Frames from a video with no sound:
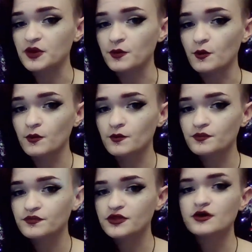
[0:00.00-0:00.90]
people,
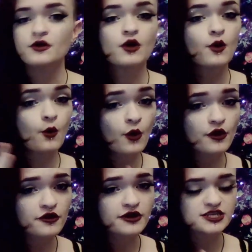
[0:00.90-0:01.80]

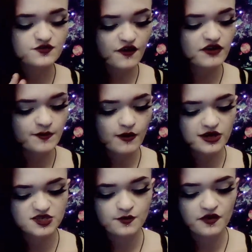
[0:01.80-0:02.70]
or it's very
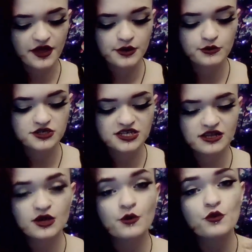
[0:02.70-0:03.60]
possible that you are
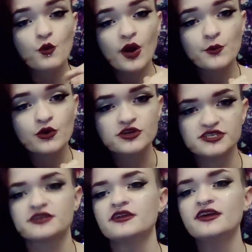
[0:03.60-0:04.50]
dealing with one
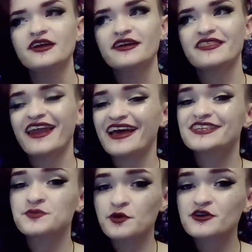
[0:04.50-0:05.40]
person that
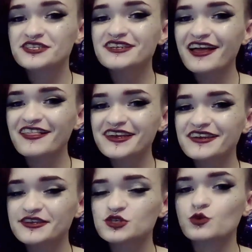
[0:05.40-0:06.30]
has a
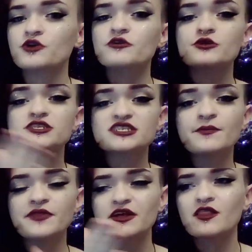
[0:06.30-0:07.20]
personality disorder or
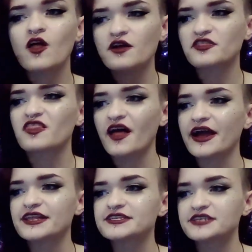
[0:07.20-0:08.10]
something along the
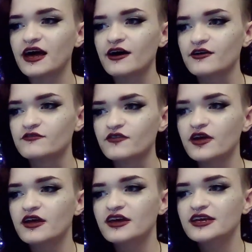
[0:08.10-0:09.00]
lines of